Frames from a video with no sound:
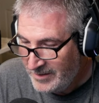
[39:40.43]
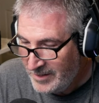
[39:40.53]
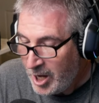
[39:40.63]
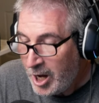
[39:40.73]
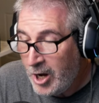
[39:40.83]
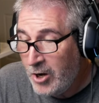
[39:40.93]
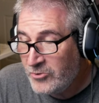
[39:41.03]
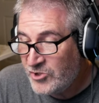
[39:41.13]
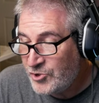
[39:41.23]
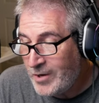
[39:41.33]
Oh,
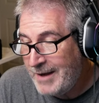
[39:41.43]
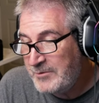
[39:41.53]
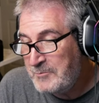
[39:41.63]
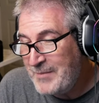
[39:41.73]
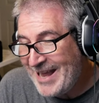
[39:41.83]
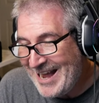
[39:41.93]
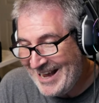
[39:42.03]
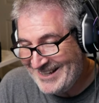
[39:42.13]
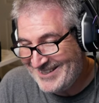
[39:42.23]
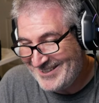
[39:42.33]
striped
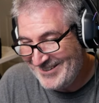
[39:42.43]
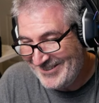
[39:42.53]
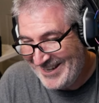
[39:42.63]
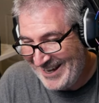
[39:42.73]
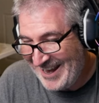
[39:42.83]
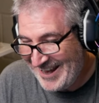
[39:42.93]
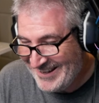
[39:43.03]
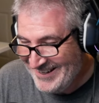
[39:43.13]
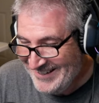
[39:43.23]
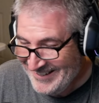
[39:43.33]
bass. Okay,
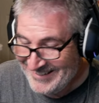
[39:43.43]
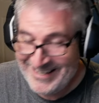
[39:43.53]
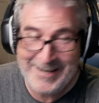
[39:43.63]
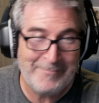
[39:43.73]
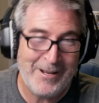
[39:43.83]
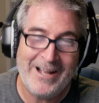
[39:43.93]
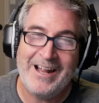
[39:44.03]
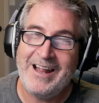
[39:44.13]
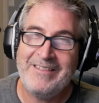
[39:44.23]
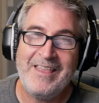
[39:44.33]
see, I